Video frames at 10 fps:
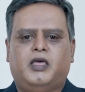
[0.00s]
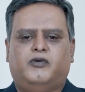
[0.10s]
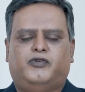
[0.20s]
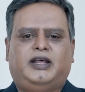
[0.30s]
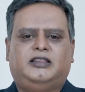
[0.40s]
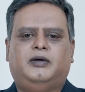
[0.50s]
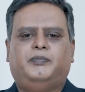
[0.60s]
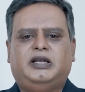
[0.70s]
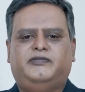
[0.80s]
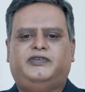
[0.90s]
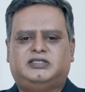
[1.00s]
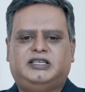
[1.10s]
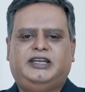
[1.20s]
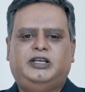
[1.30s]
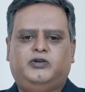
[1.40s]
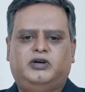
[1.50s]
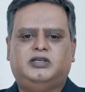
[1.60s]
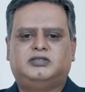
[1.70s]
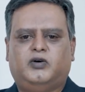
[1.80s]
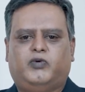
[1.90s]
For example, if a CTO
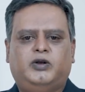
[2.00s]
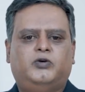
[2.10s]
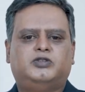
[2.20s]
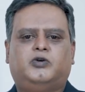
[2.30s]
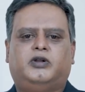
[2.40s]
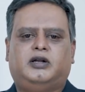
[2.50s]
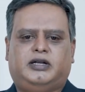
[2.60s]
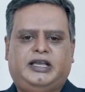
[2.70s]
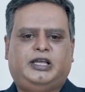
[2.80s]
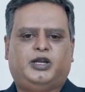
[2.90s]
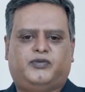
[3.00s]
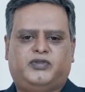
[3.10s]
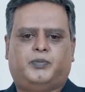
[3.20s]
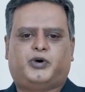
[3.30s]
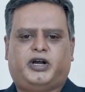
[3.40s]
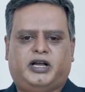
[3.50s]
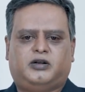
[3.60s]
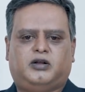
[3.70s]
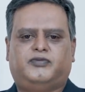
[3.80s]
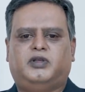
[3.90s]
is the one who is going to take care of the
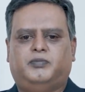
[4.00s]
product of the